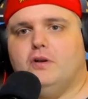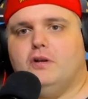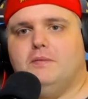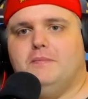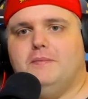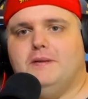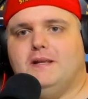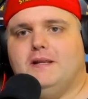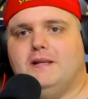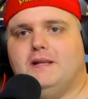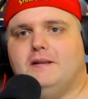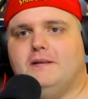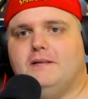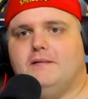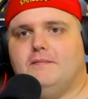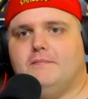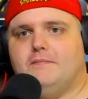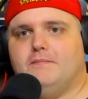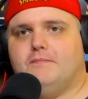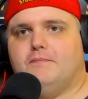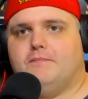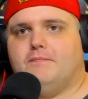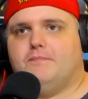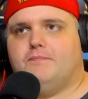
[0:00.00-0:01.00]
to be
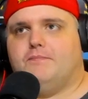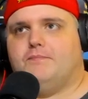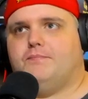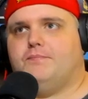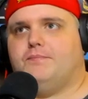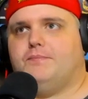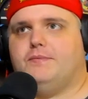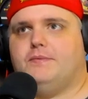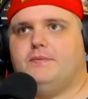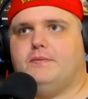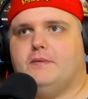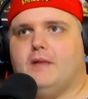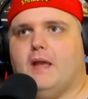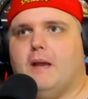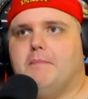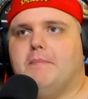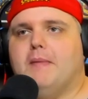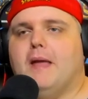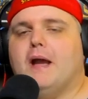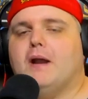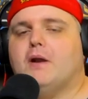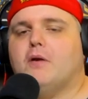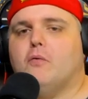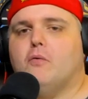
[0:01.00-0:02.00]
I'm
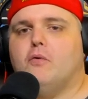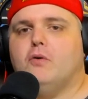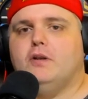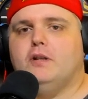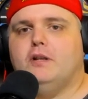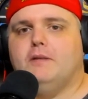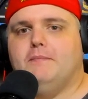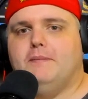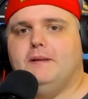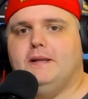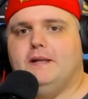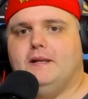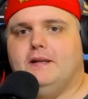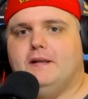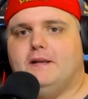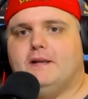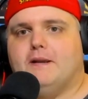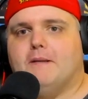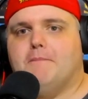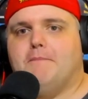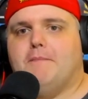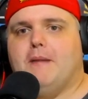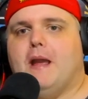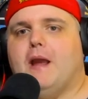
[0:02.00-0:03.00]
not going to be
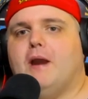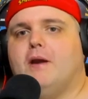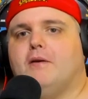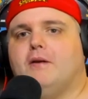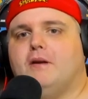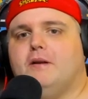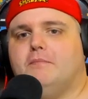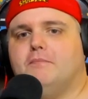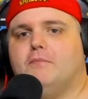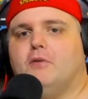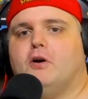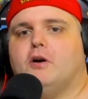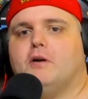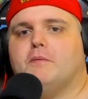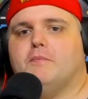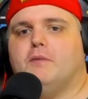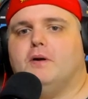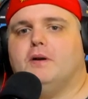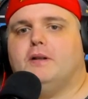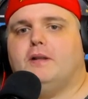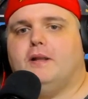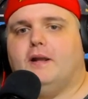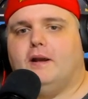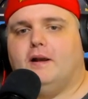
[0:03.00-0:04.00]
comparing Marc
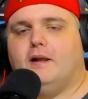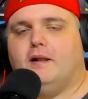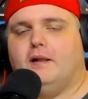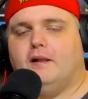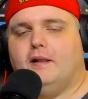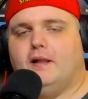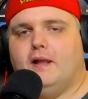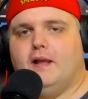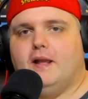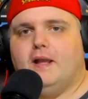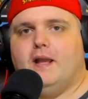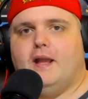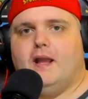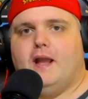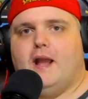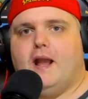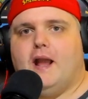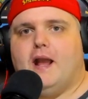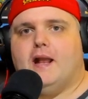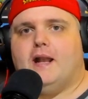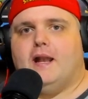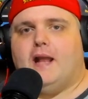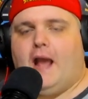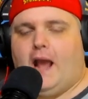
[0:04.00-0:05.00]
Martel
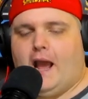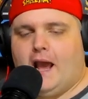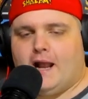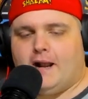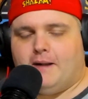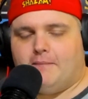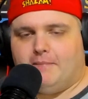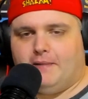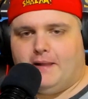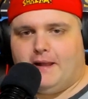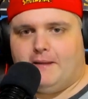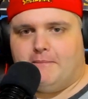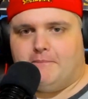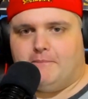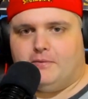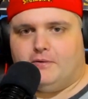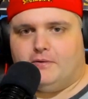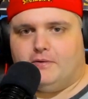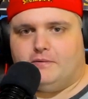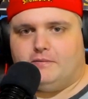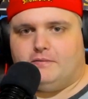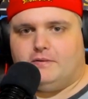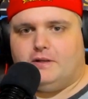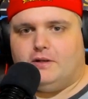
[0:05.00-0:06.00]
and Adam
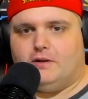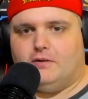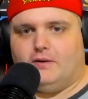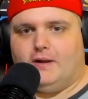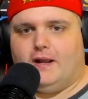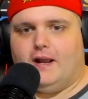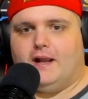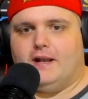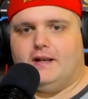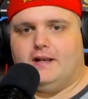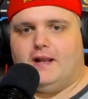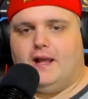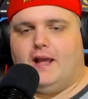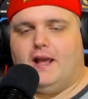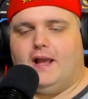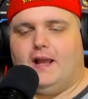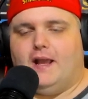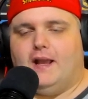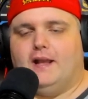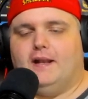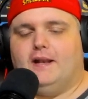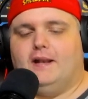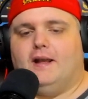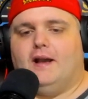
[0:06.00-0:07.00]
Lambert, you know, head to
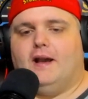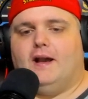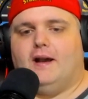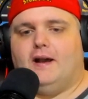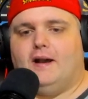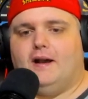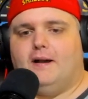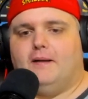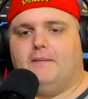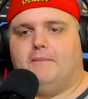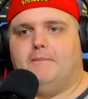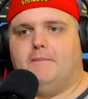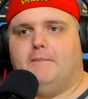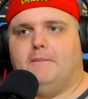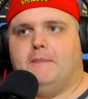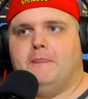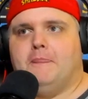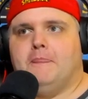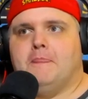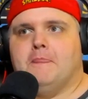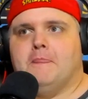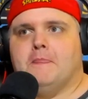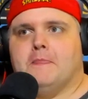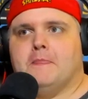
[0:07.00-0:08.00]
head. Um,
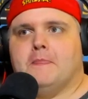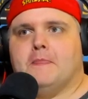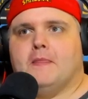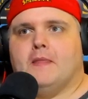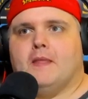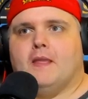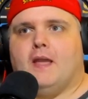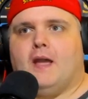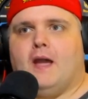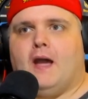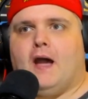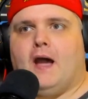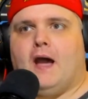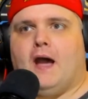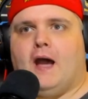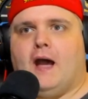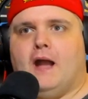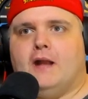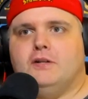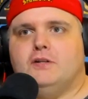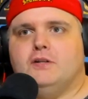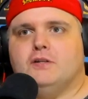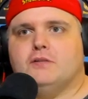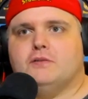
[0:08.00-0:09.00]

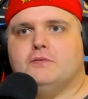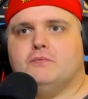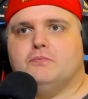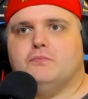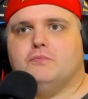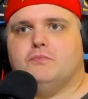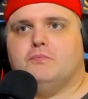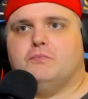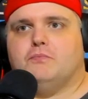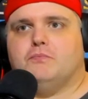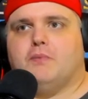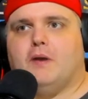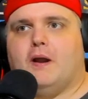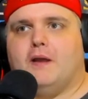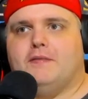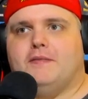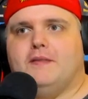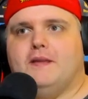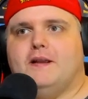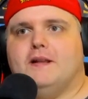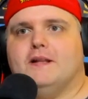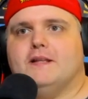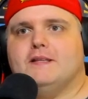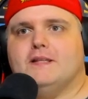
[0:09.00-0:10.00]
I just I
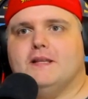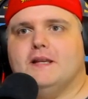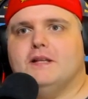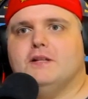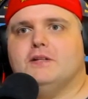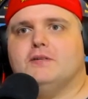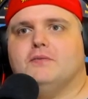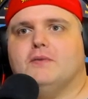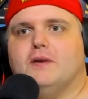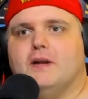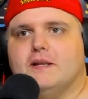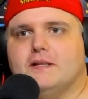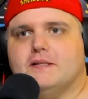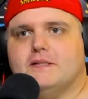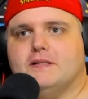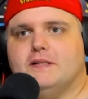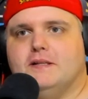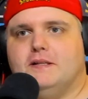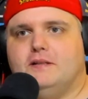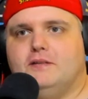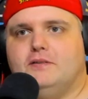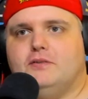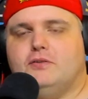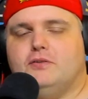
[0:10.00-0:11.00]
think it's
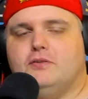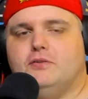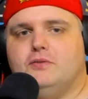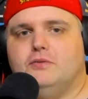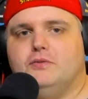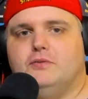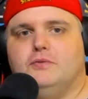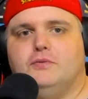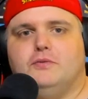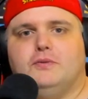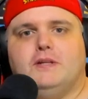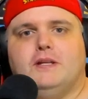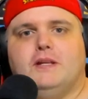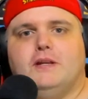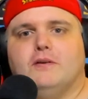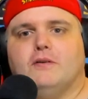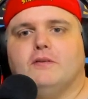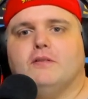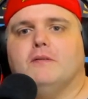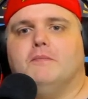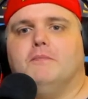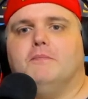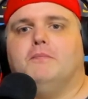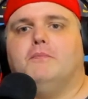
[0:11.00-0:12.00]
interesting to
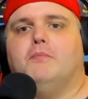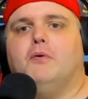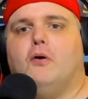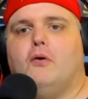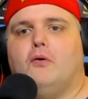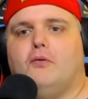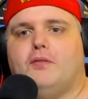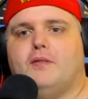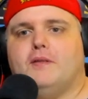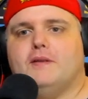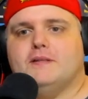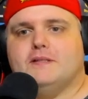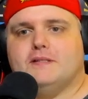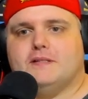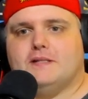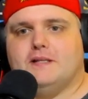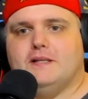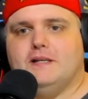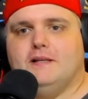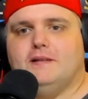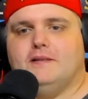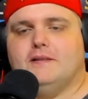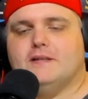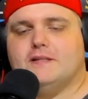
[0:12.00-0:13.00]
hear them both
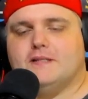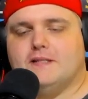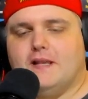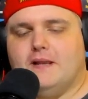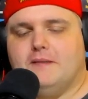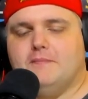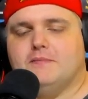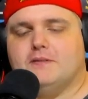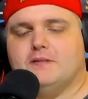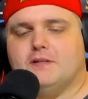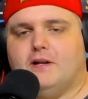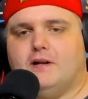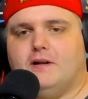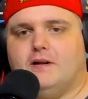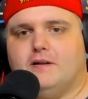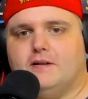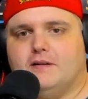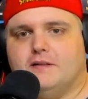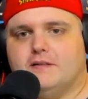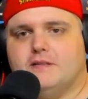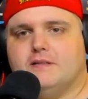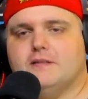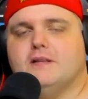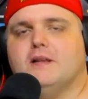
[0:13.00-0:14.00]
sing the same
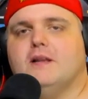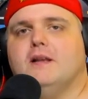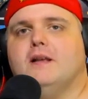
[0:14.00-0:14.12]
songs,